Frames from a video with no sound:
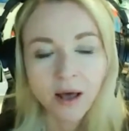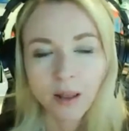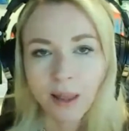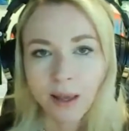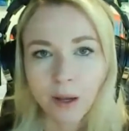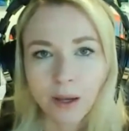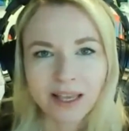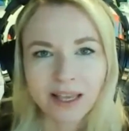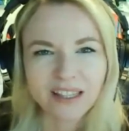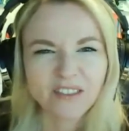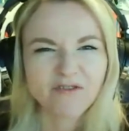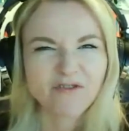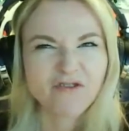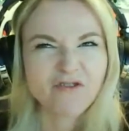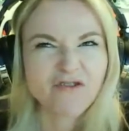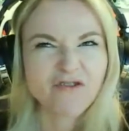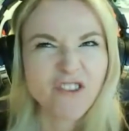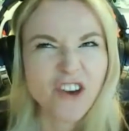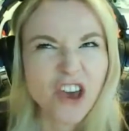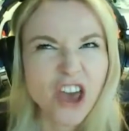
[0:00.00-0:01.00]
like it's
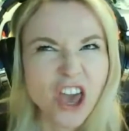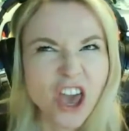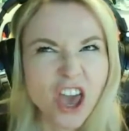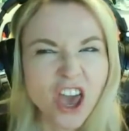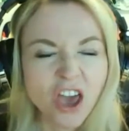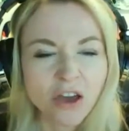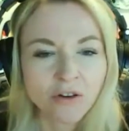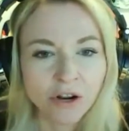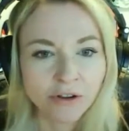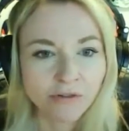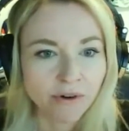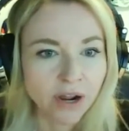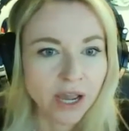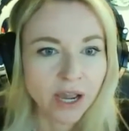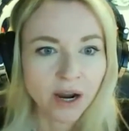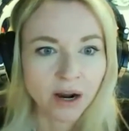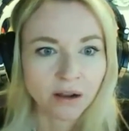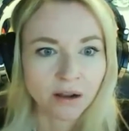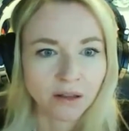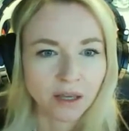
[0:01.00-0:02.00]
very
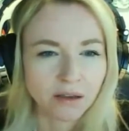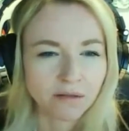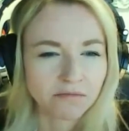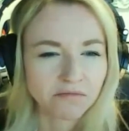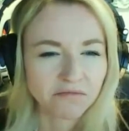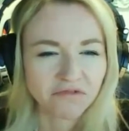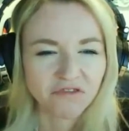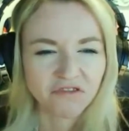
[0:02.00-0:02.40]
rare like